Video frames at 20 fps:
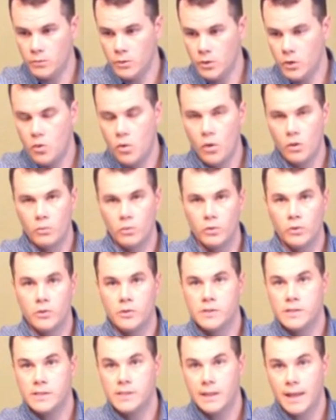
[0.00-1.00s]
cord will lose
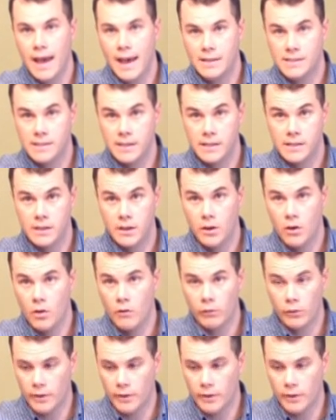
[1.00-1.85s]
its elasticity over